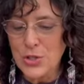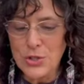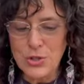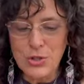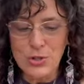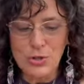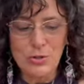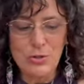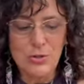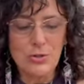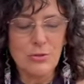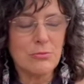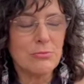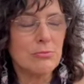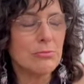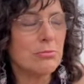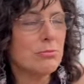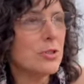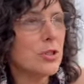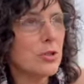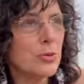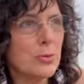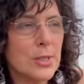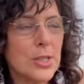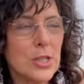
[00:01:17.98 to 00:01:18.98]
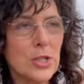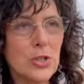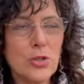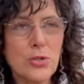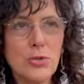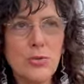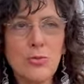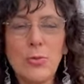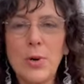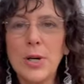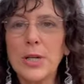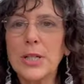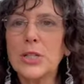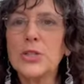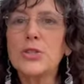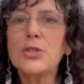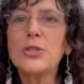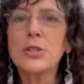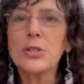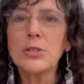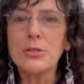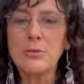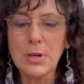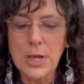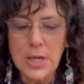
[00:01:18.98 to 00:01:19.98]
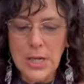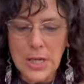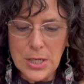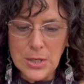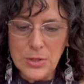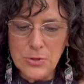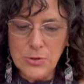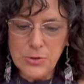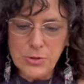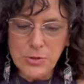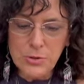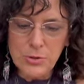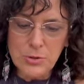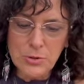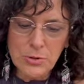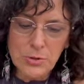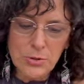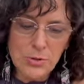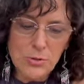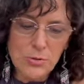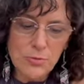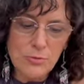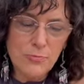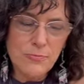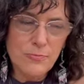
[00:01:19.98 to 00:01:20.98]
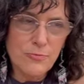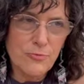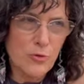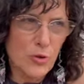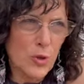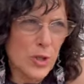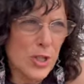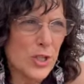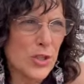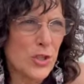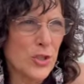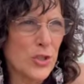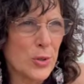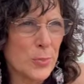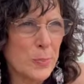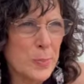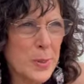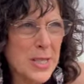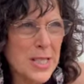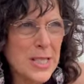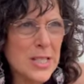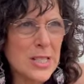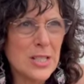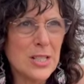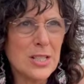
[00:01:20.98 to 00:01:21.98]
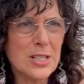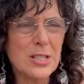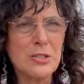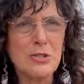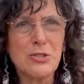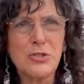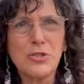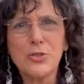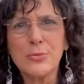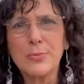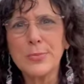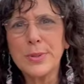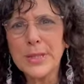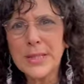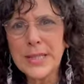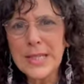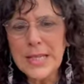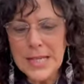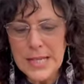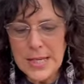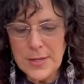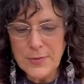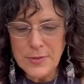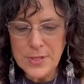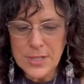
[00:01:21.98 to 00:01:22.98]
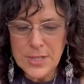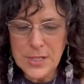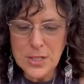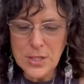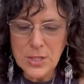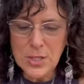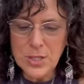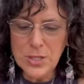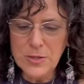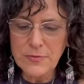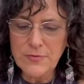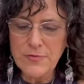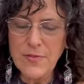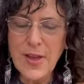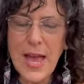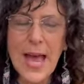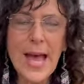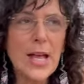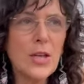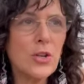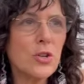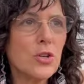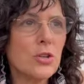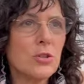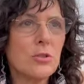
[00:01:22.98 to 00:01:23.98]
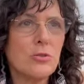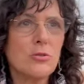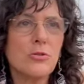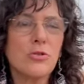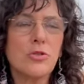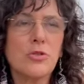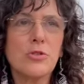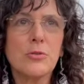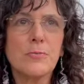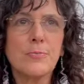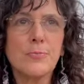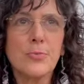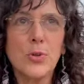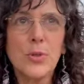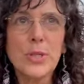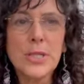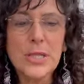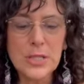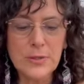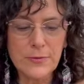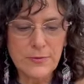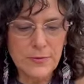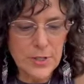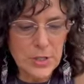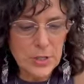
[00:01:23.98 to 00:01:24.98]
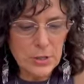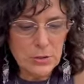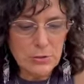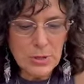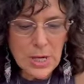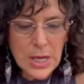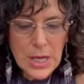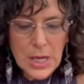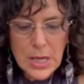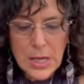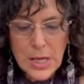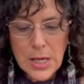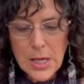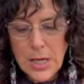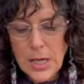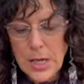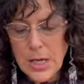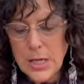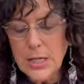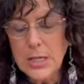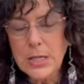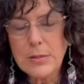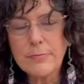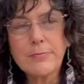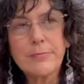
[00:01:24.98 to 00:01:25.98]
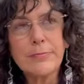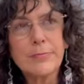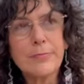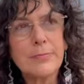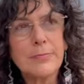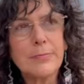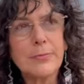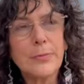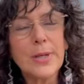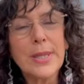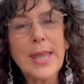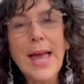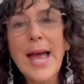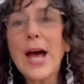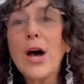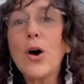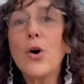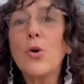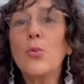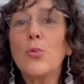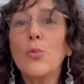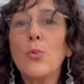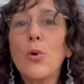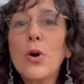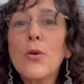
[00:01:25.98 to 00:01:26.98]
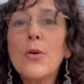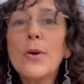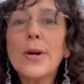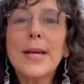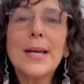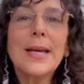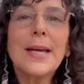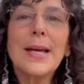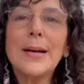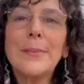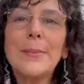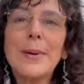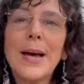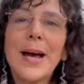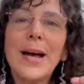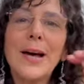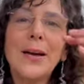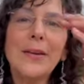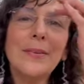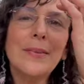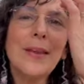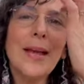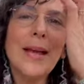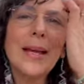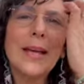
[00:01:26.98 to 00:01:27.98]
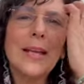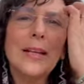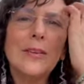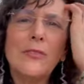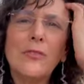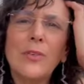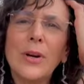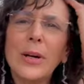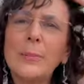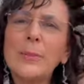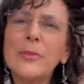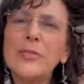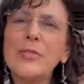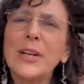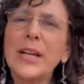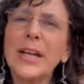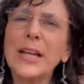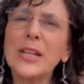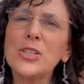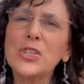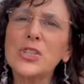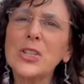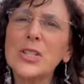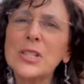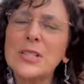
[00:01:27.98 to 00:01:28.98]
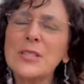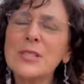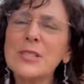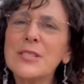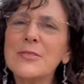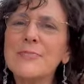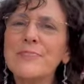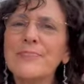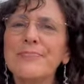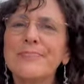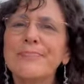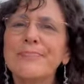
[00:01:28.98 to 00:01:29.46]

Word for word: to do what you want to do, to voice your opinions, your beliefs, values, or points of view um, without worry about negative ramifications.